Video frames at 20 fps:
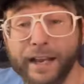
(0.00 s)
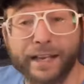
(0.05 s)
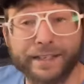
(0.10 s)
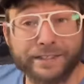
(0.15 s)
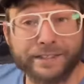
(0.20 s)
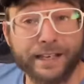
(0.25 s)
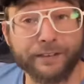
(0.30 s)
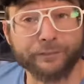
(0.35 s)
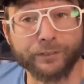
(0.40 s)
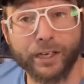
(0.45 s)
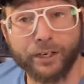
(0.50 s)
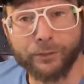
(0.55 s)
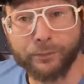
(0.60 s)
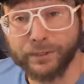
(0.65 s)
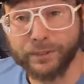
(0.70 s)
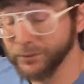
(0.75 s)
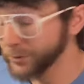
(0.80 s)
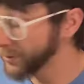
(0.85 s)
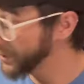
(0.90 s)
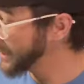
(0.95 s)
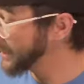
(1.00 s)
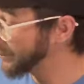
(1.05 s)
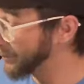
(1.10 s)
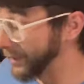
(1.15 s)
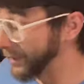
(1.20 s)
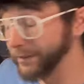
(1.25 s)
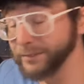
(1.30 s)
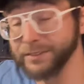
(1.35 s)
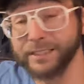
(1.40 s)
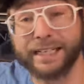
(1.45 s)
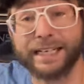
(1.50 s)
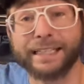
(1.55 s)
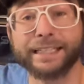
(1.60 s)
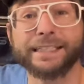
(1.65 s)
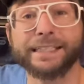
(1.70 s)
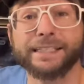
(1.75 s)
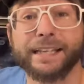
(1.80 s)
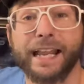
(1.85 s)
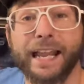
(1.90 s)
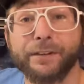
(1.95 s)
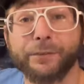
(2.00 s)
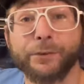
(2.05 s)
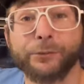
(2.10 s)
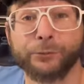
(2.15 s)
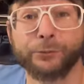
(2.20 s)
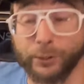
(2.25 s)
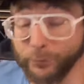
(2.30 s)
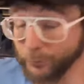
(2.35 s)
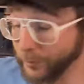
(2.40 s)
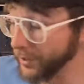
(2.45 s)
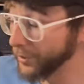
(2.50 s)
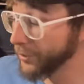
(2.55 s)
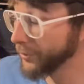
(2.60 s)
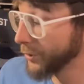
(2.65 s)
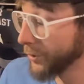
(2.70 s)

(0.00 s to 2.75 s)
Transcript: I just haven't got around to it yet, but I was like, at least I have a front winch.